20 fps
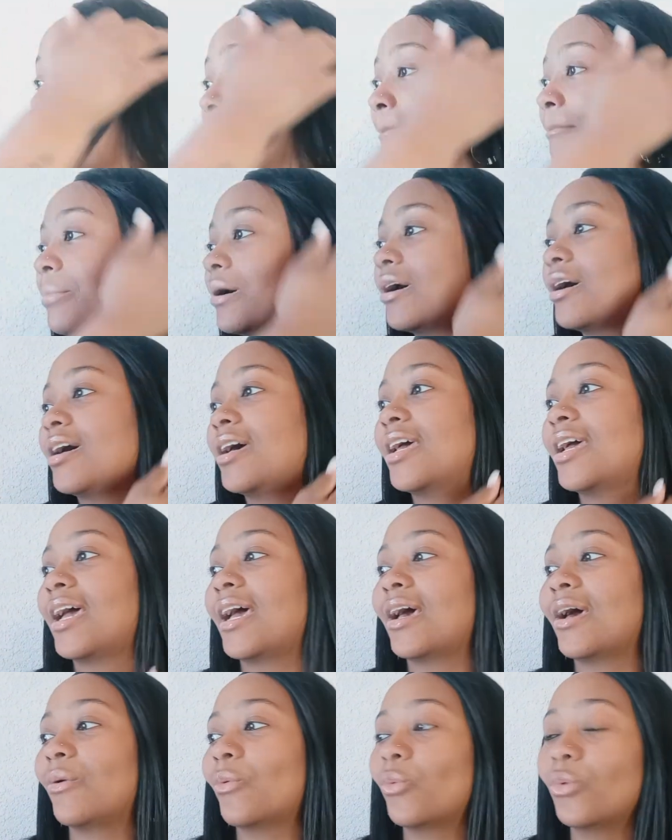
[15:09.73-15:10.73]
But
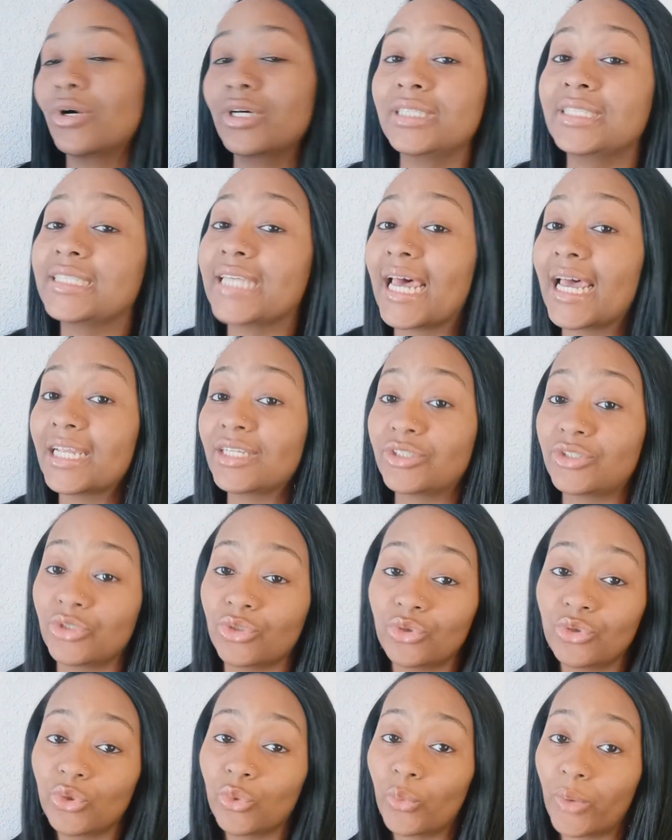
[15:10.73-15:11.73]
once I
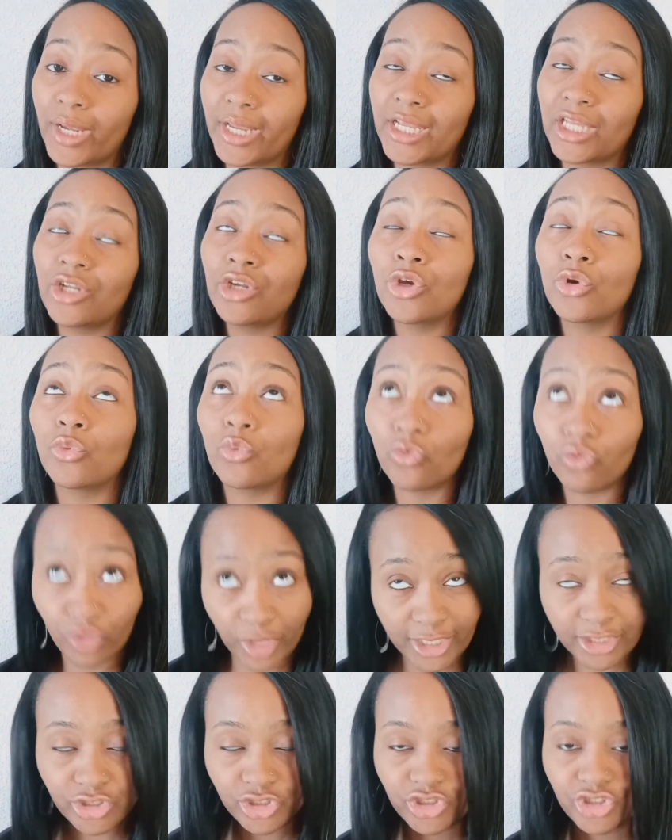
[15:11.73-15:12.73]
do the wedding
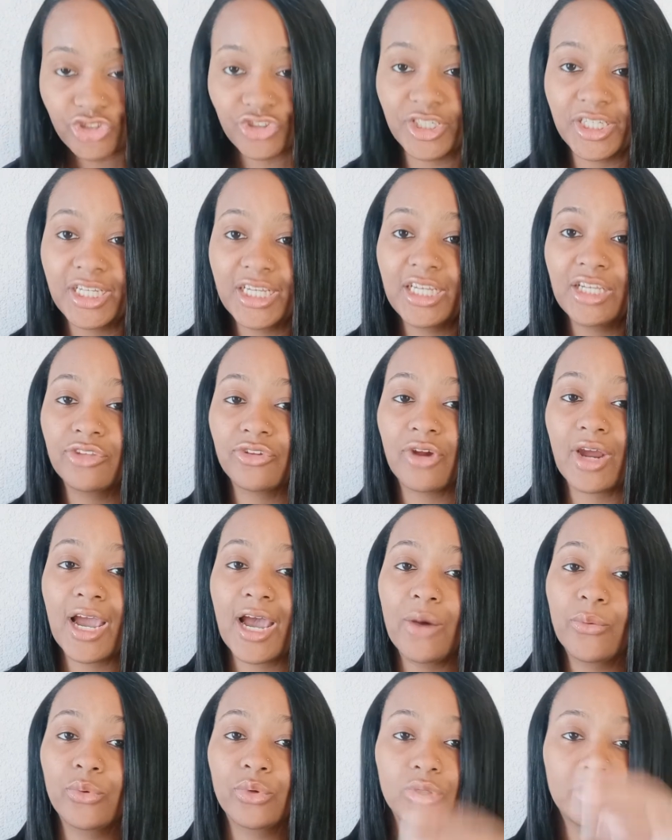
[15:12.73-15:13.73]
registry, either
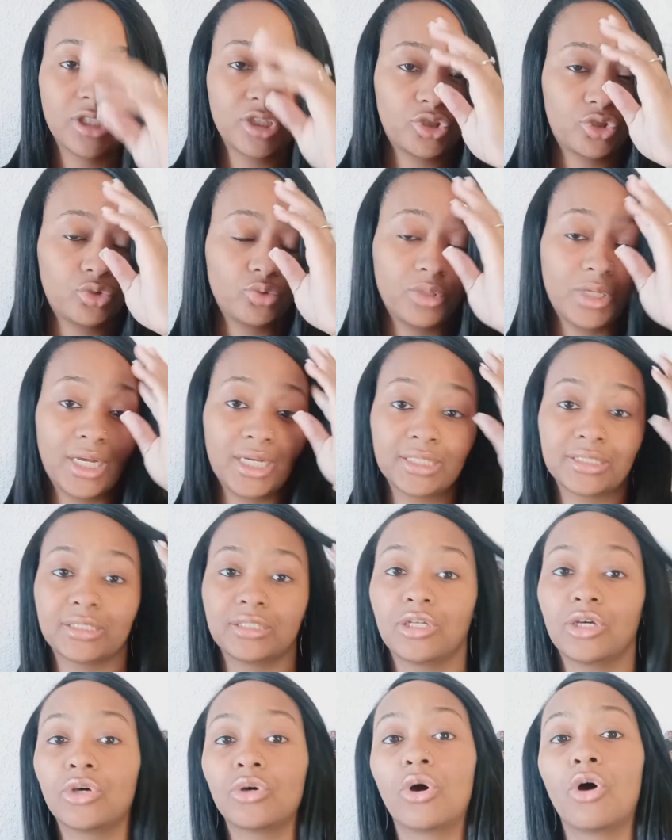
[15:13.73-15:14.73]
I will let you guys
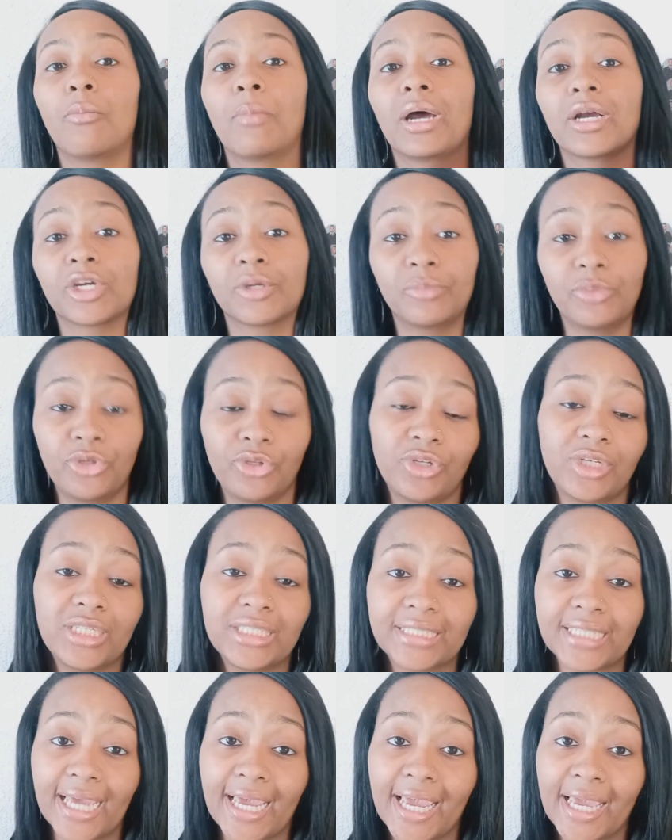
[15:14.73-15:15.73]
know on my community
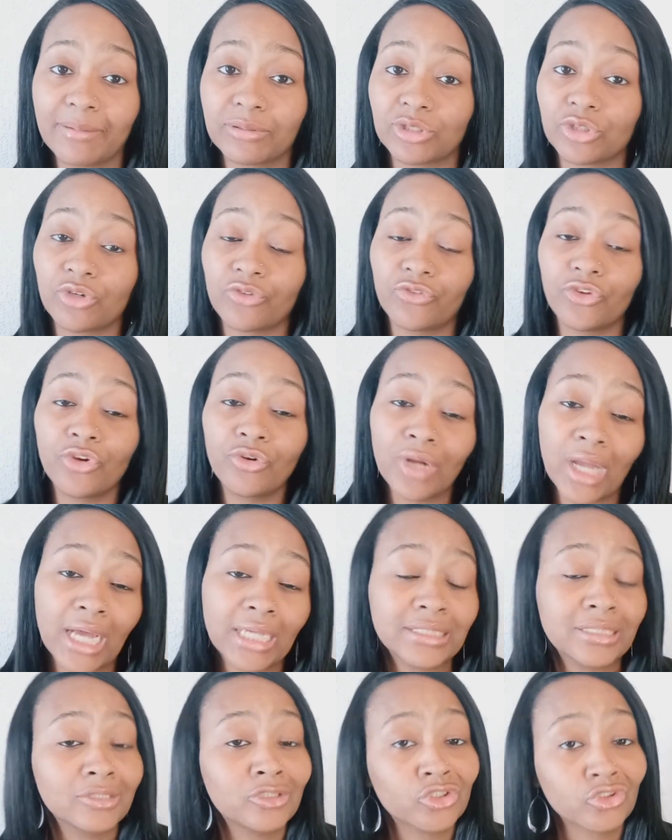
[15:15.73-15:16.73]
tab. So if you're
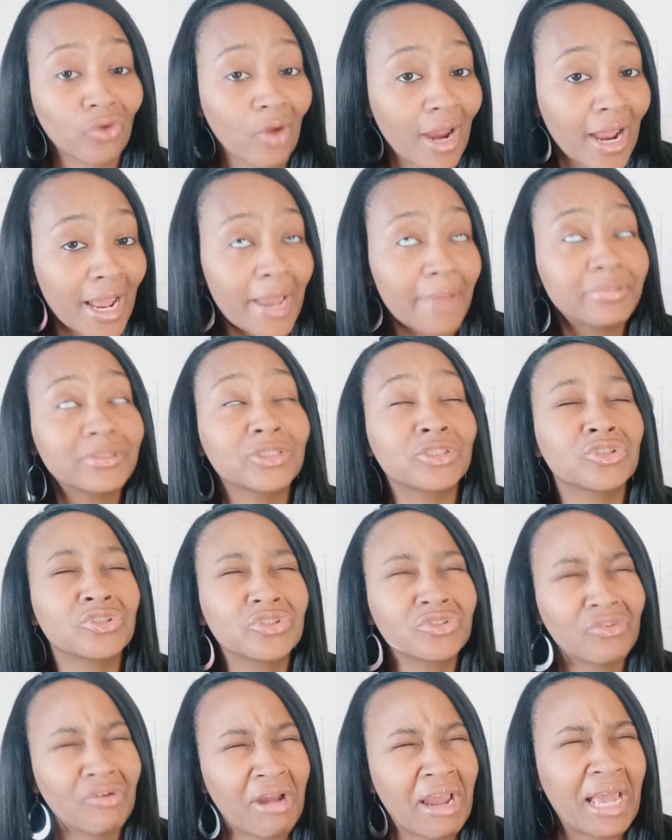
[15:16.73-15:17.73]
not subscribed,
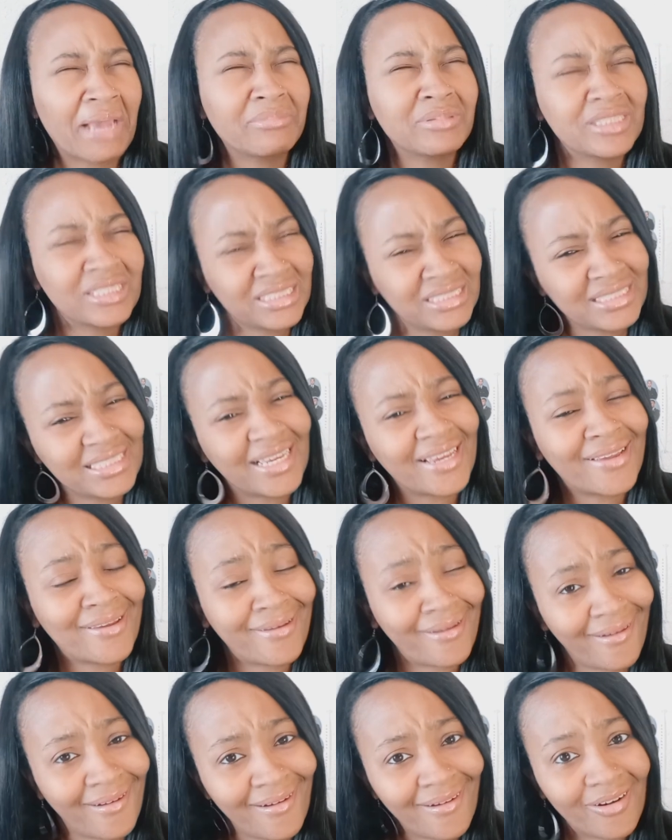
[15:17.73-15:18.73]
subscribe to your
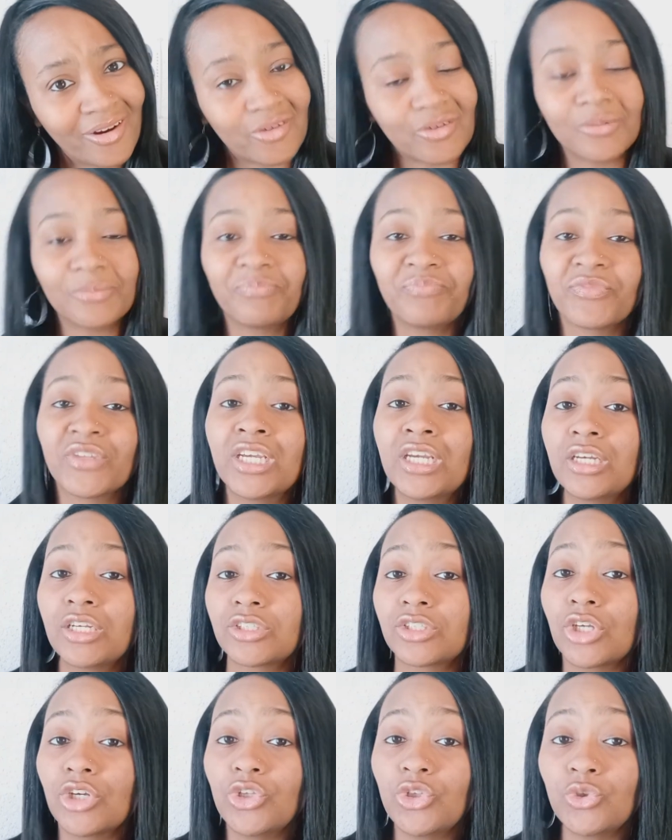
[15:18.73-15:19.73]
girl.
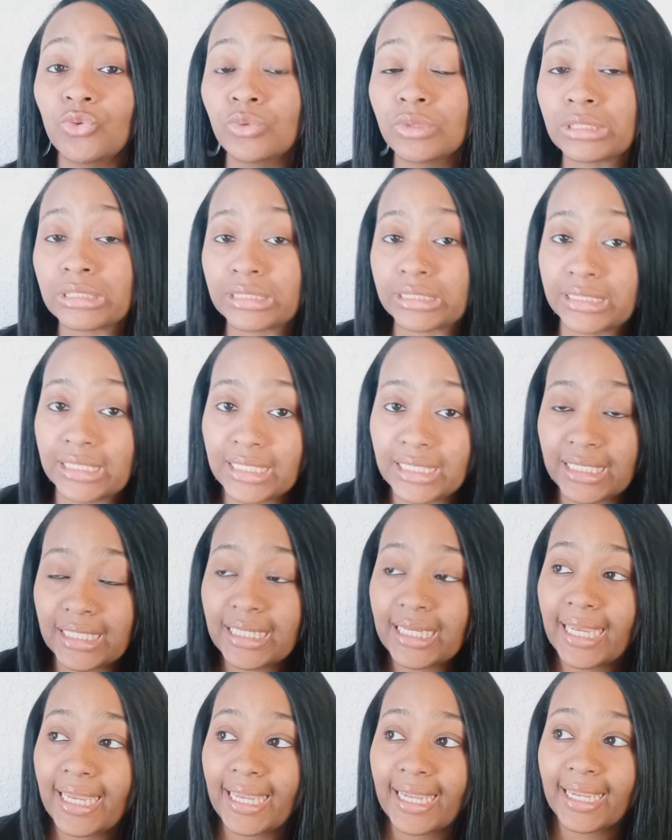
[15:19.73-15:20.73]
So you will
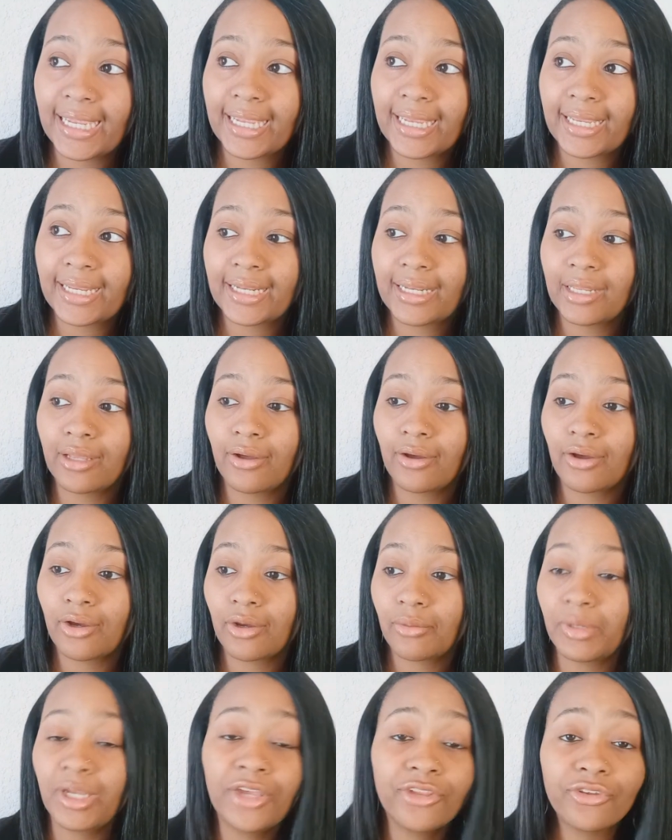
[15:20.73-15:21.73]
see and
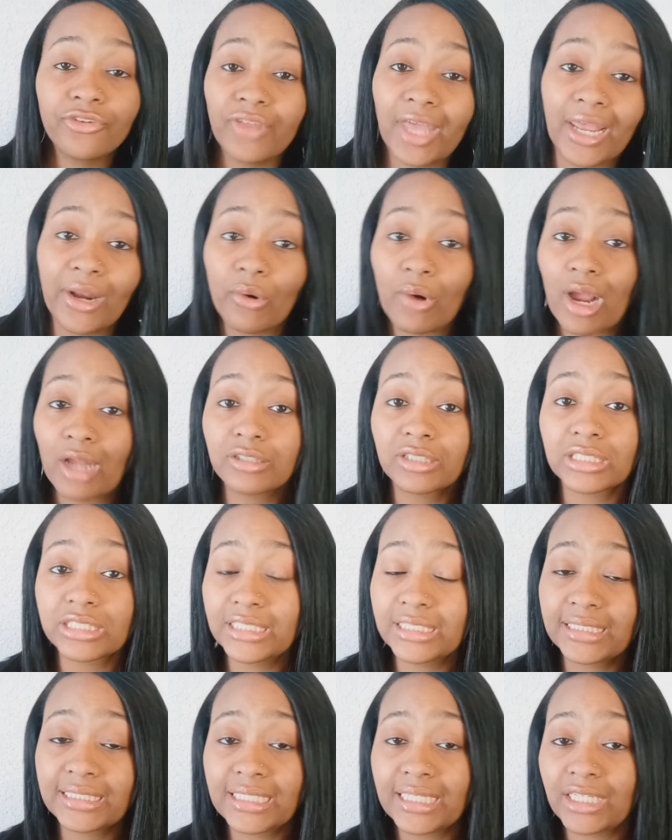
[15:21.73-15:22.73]
um, either that or I'll just
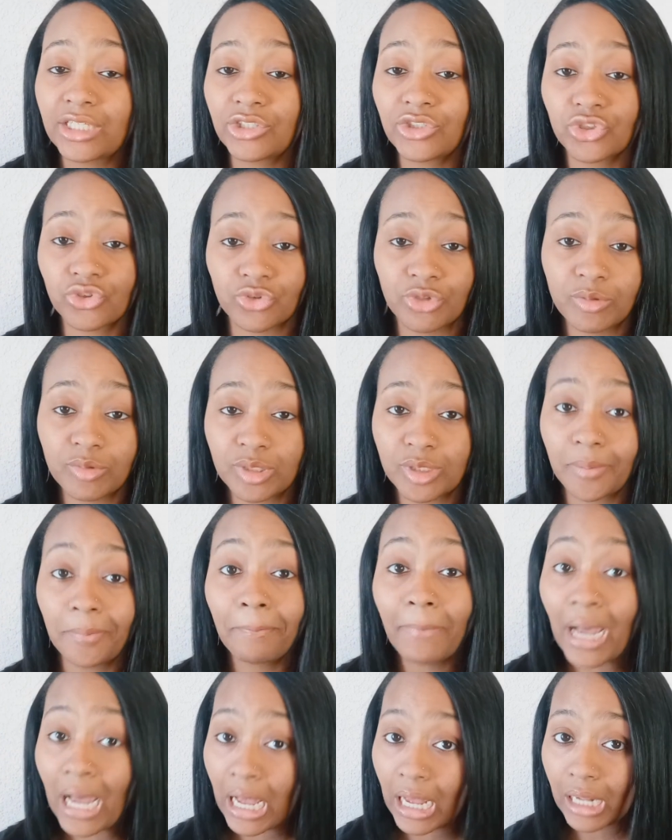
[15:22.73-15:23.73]
list it in the description
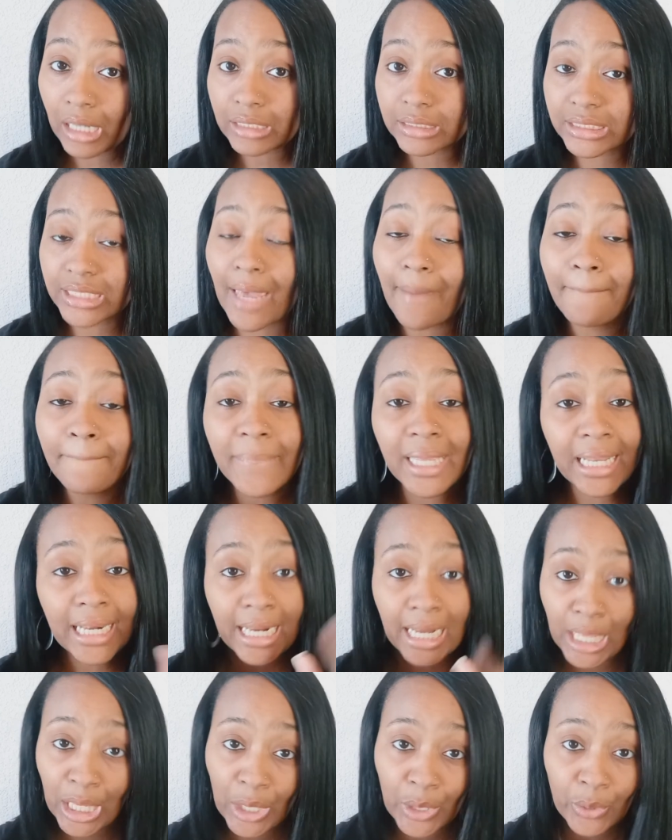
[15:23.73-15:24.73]
box
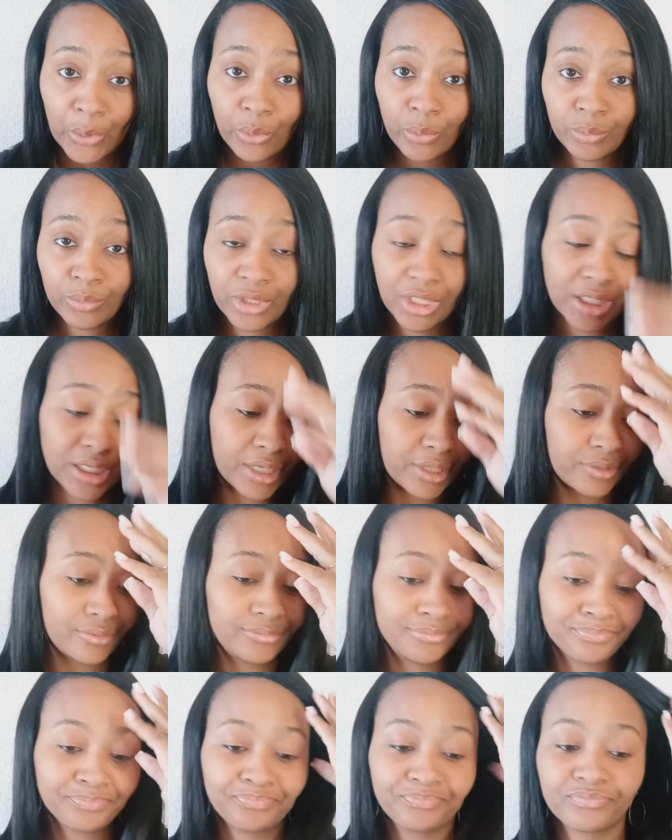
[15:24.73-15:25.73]
below, you know
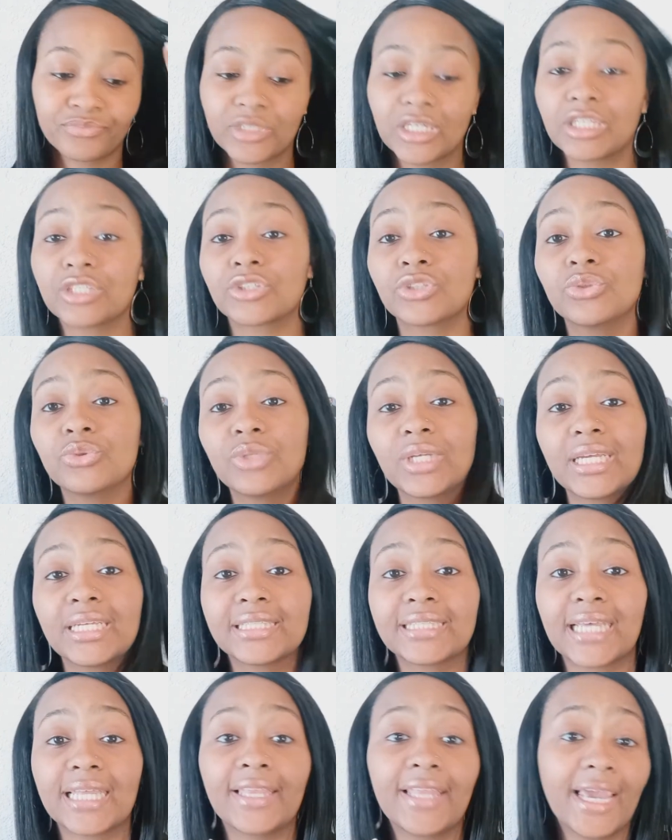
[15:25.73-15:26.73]
as soon
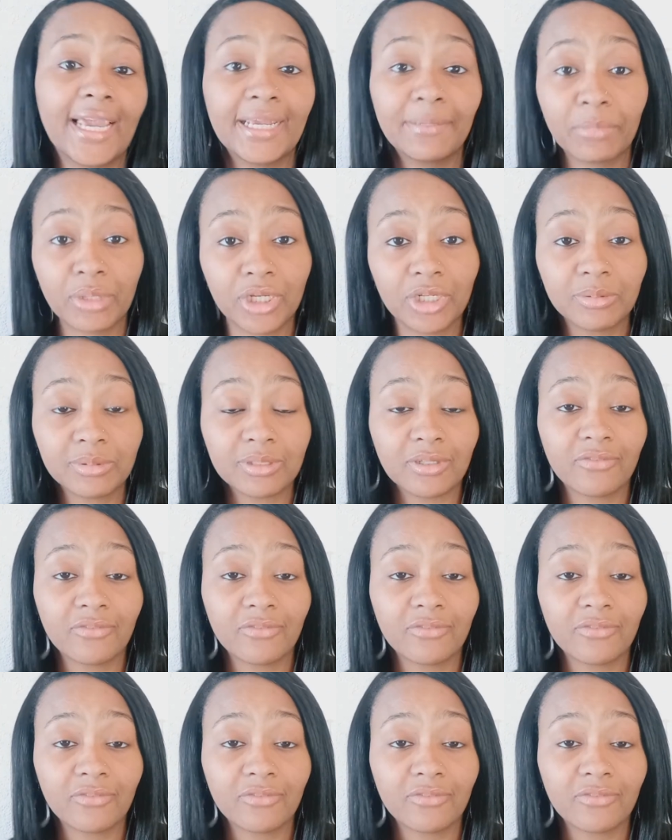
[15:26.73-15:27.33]
as that becomes